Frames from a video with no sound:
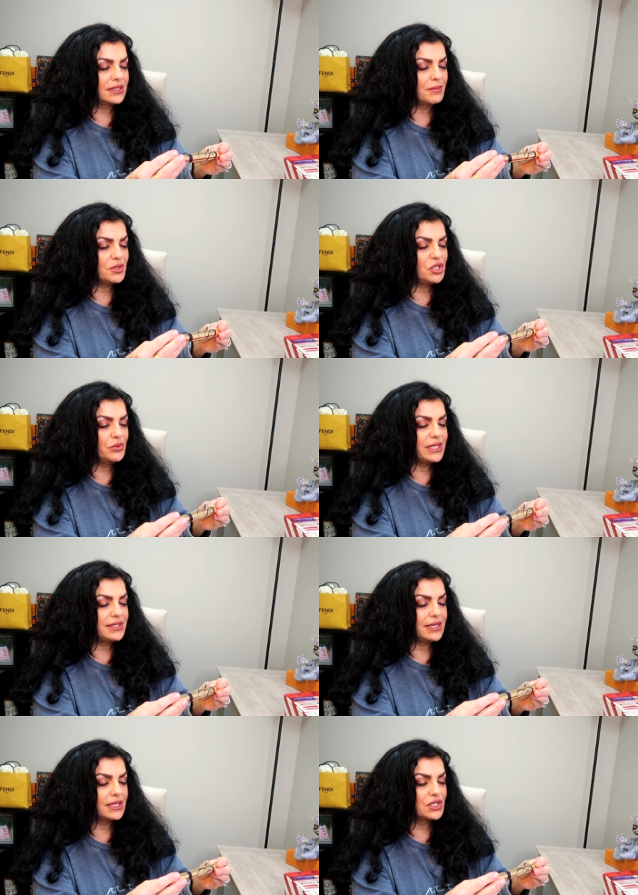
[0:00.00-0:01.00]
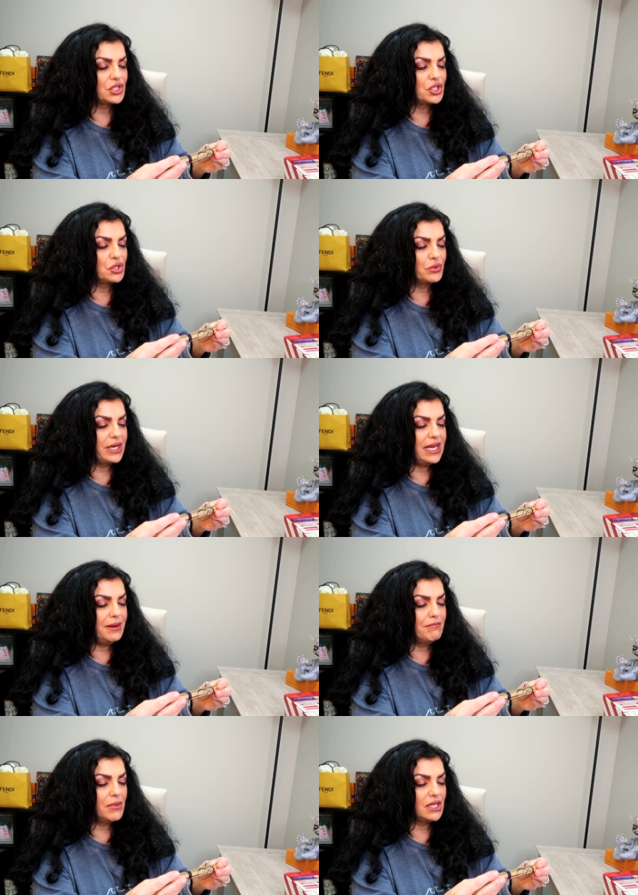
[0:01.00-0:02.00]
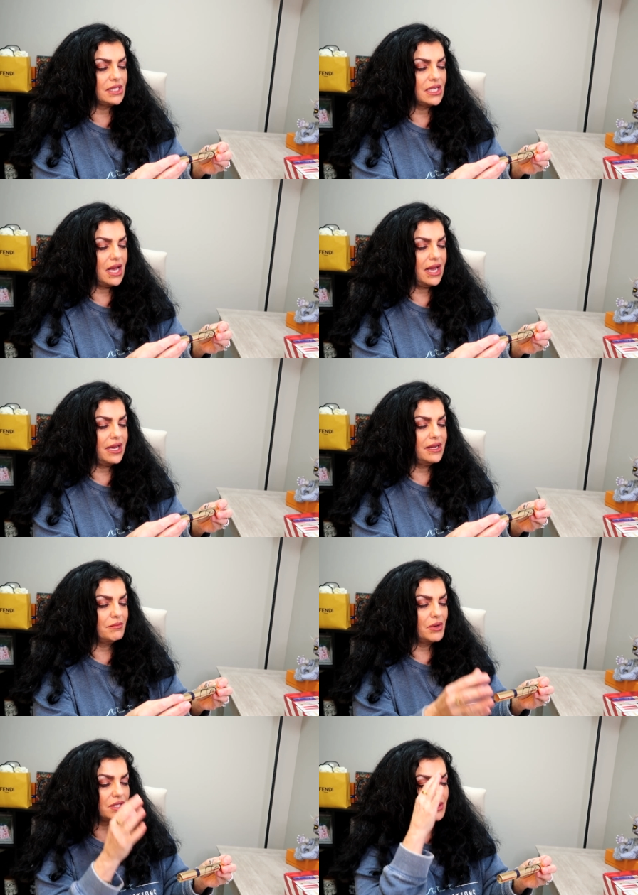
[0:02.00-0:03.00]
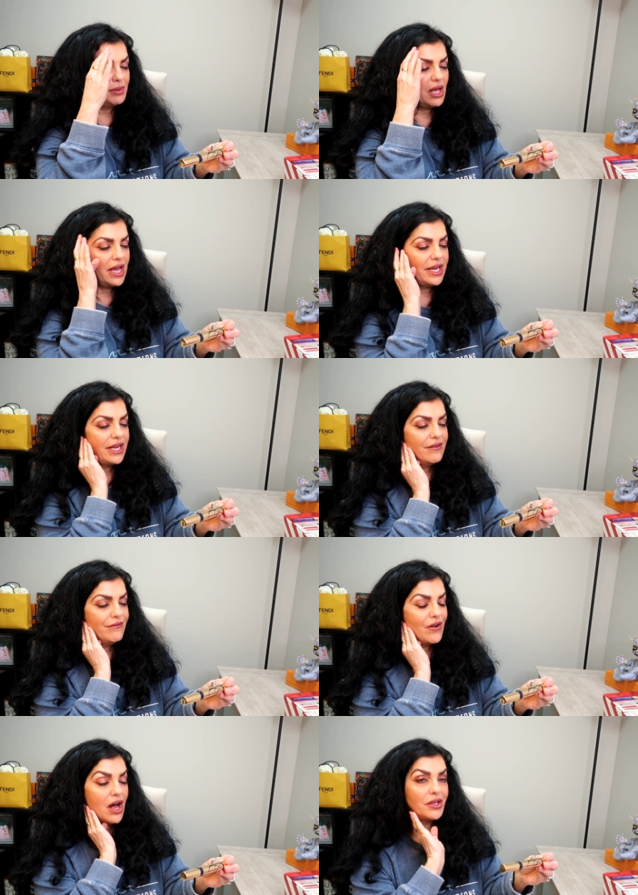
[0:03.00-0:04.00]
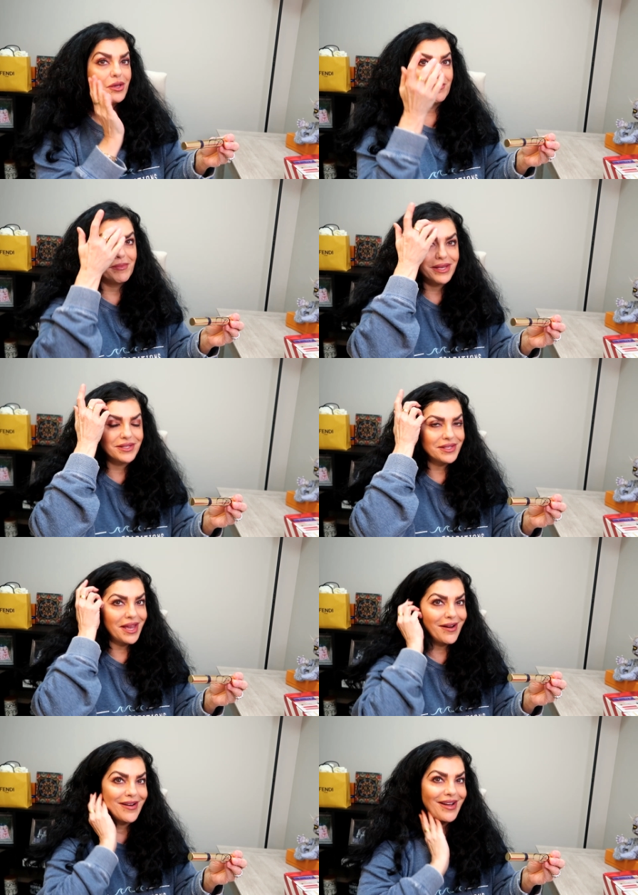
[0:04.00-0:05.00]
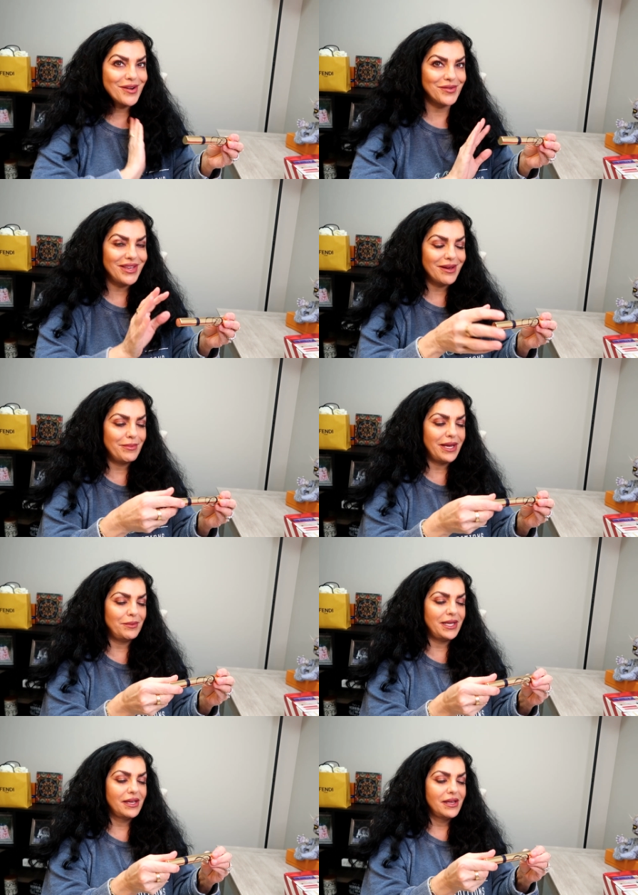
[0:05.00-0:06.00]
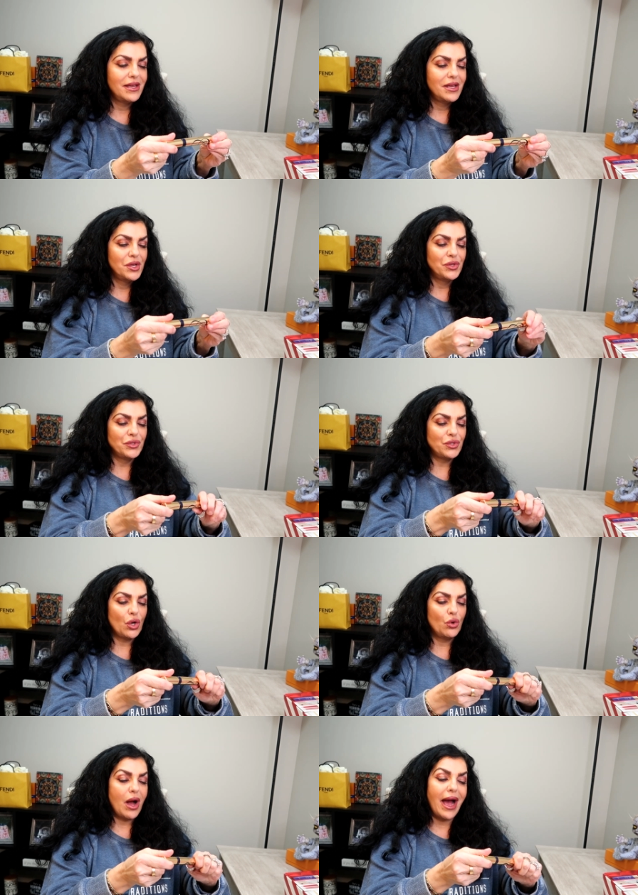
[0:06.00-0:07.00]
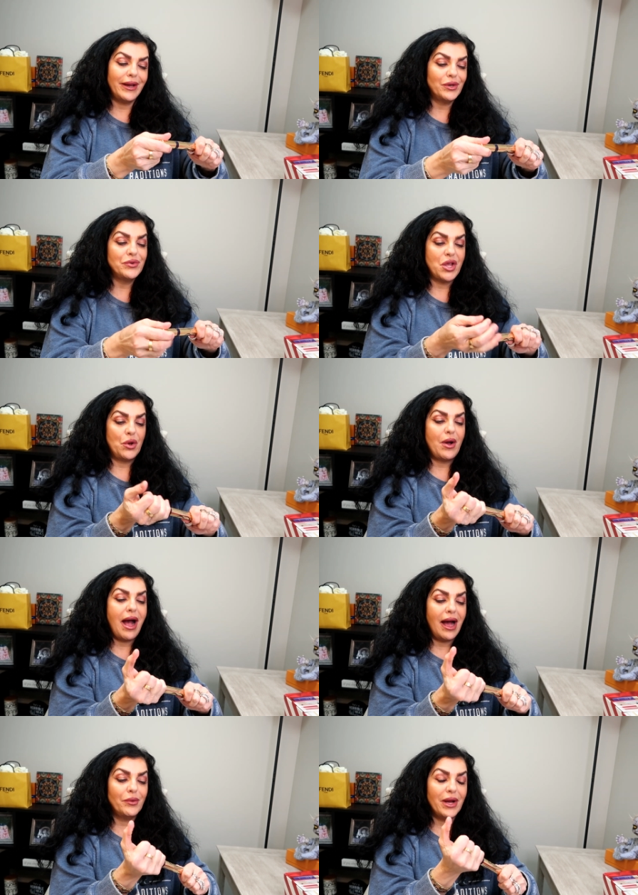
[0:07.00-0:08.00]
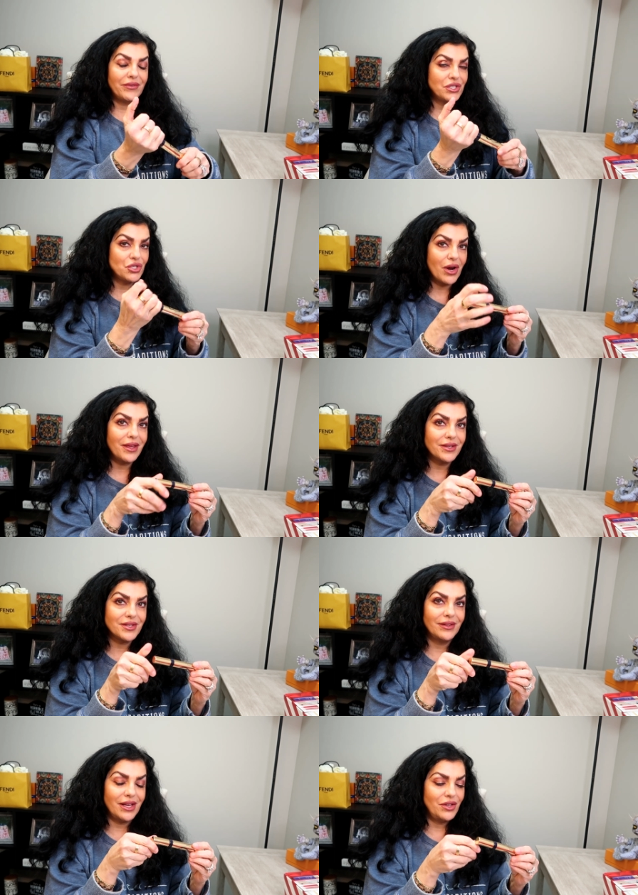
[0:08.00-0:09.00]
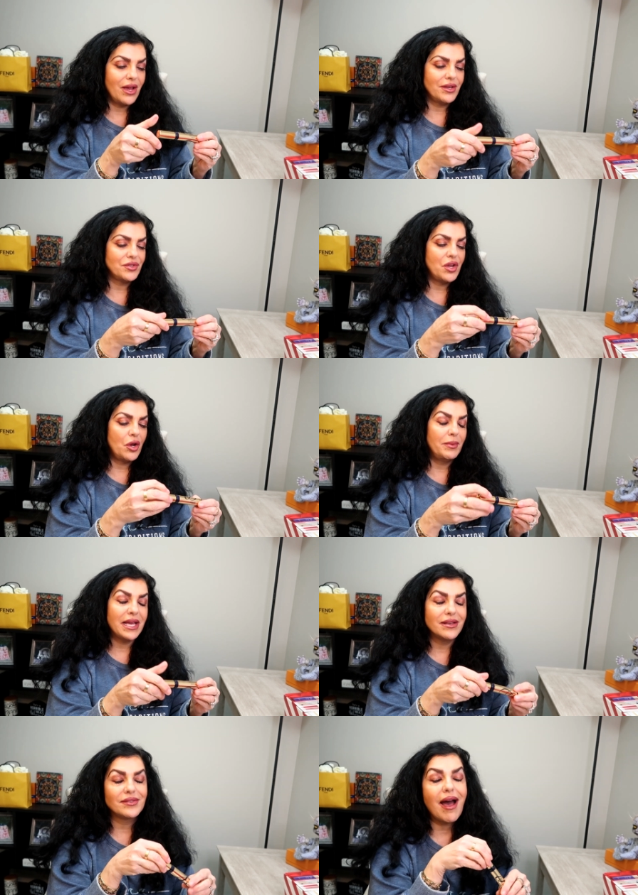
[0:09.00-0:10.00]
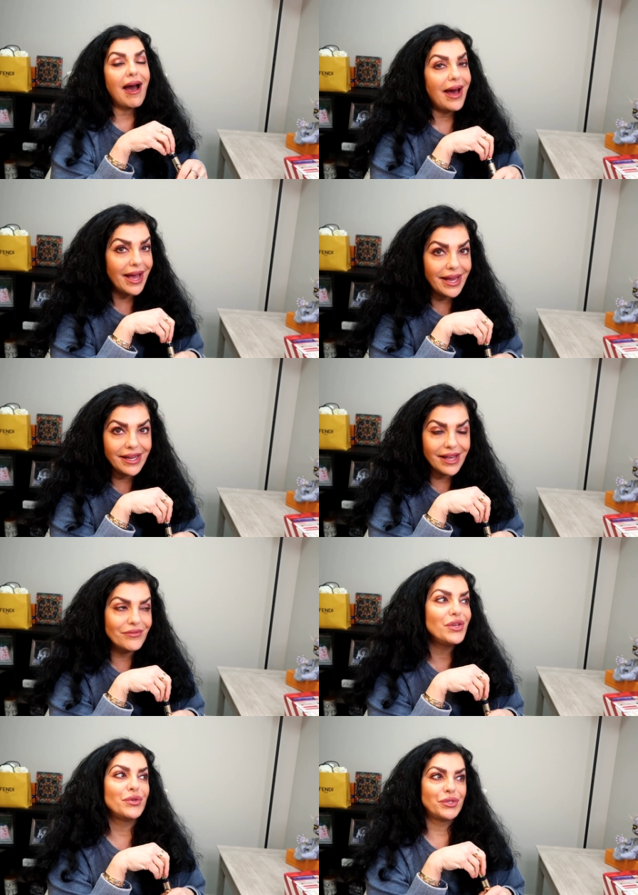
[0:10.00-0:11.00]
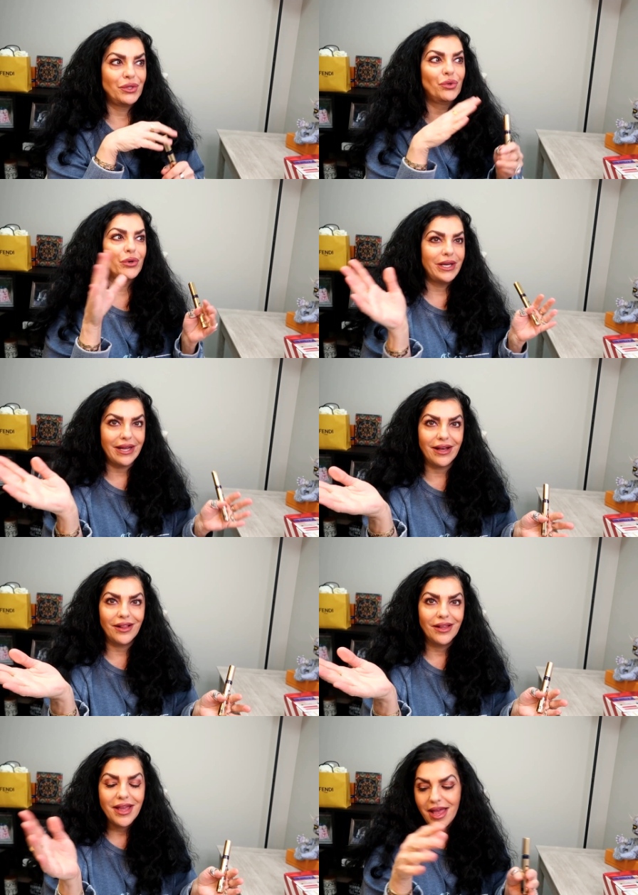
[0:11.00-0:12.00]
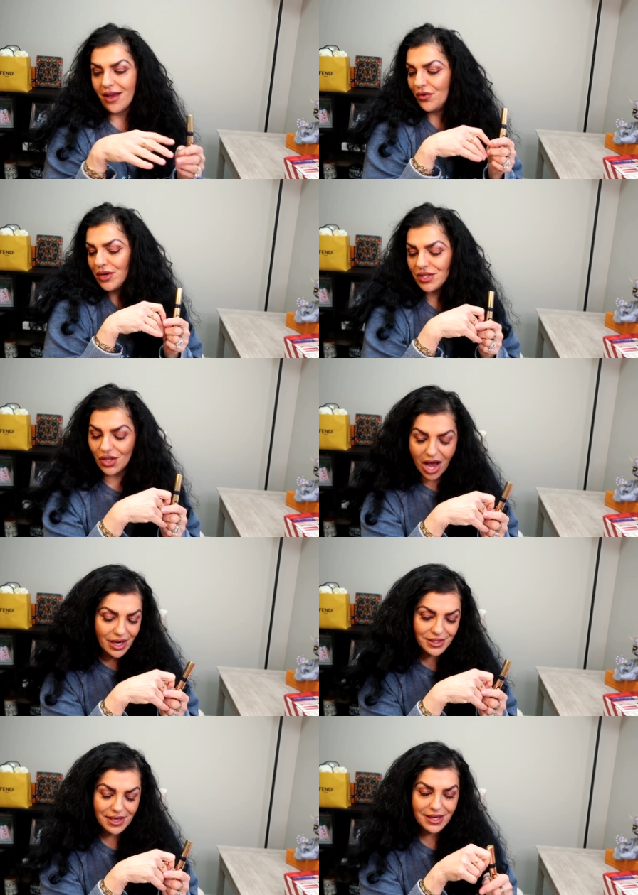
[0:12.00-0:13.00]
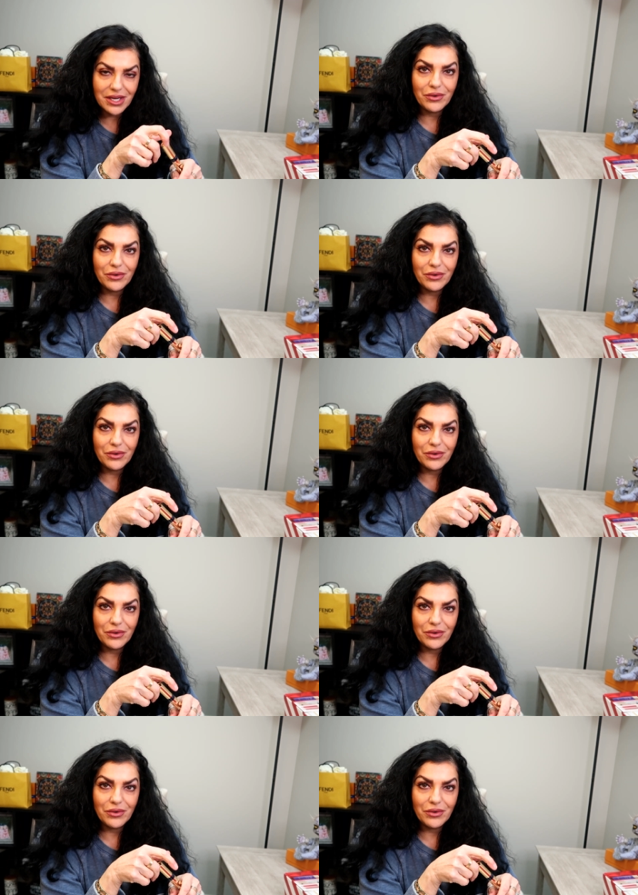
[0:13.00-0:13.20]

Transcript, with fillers: Sumptuous Extreme Multiplying Volume Mascara. Oh yeah, baby. So I don't know. I will have to try this and let you guys know because I have used L'Oreal for as long as I